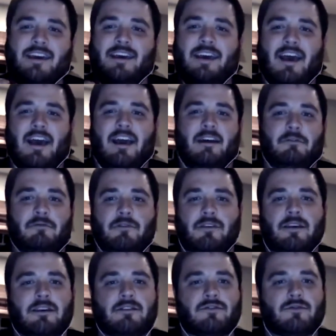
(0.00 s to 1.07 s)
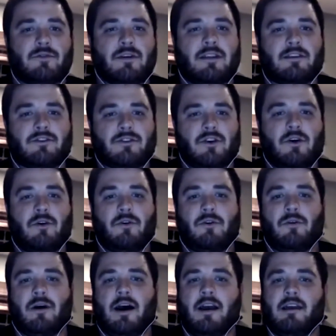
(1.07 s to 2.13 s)
I really enjoy the
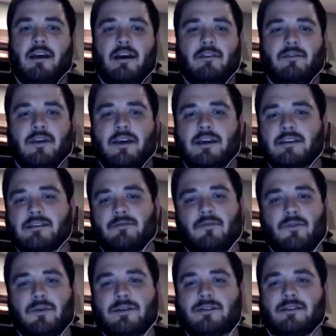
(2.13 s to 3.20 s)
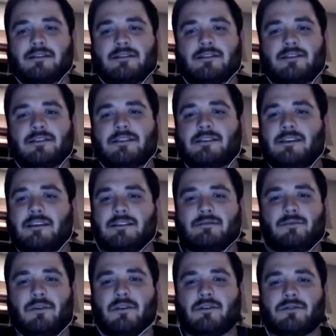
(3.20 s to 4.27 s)
show. I think his voice is just, it's
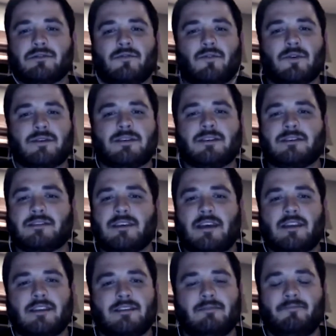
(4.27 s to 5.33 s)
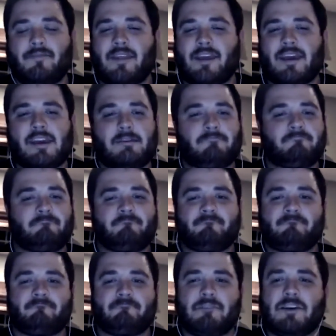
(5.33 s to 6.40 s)
one of those voices that, like,
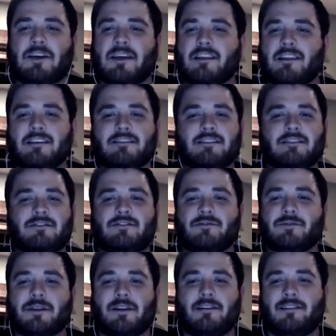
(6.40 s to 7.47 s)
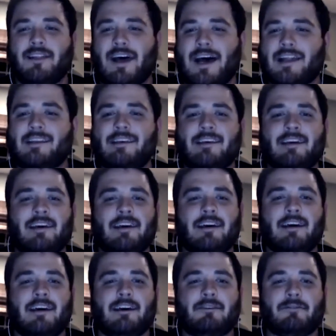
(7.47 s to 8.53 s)
you could listen to it a lot,
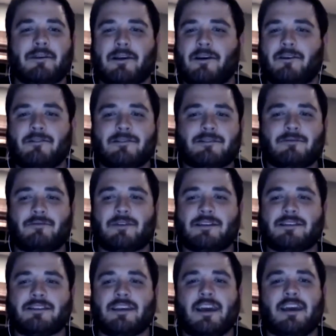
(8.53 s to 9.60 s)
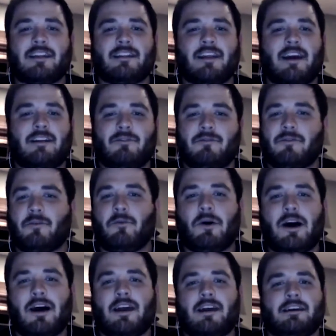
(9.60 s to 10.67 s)
regardless of what it's saying. I don't know
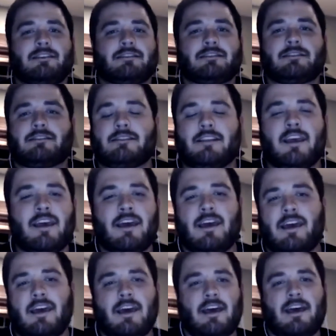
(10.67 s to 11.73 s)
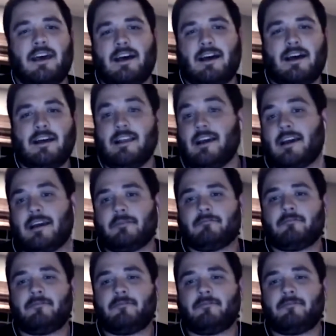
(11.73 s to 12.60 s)
why. I like it.